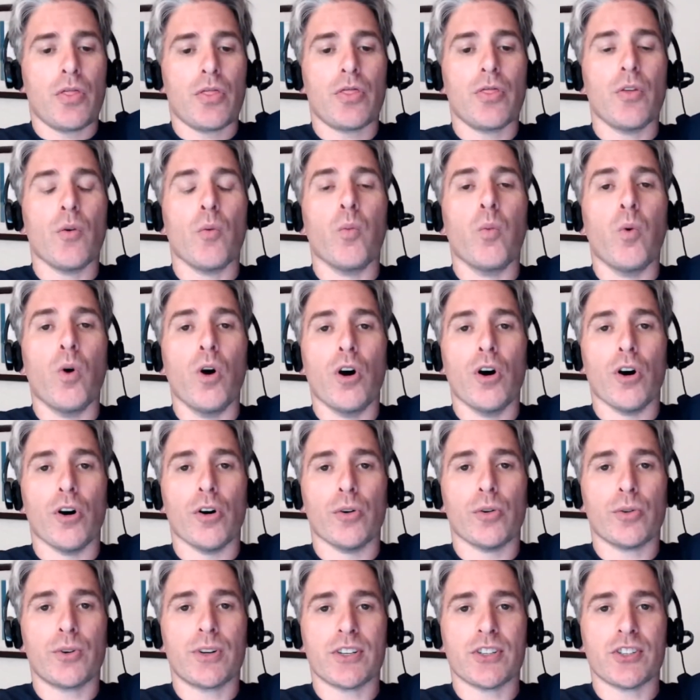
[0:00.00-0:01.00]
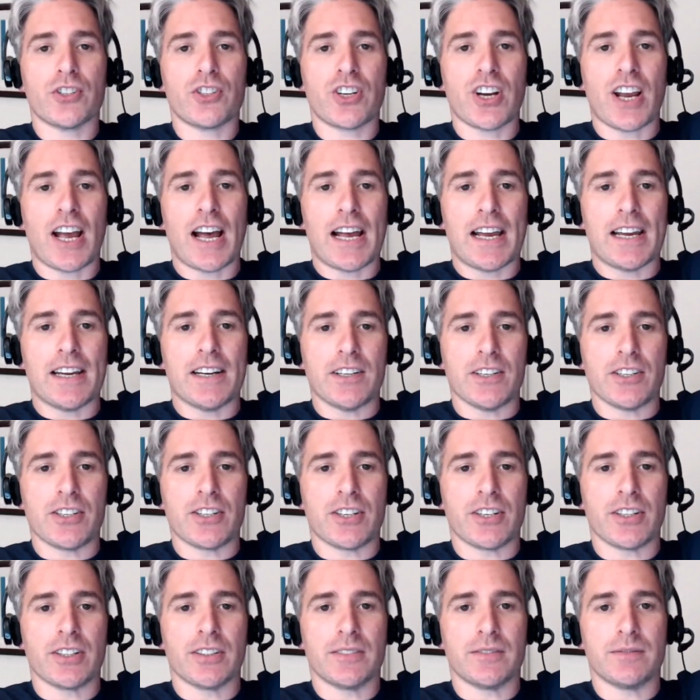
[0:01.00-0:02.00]
The world has
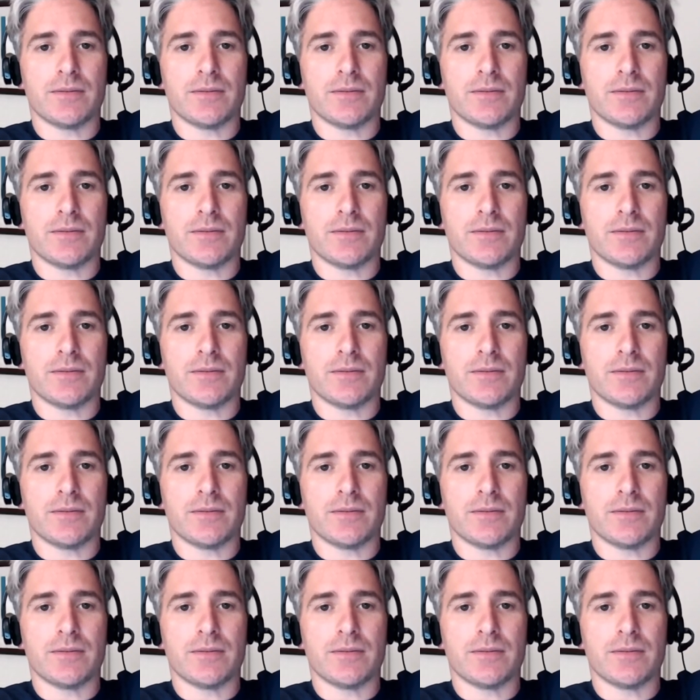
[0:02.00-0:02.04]
changed.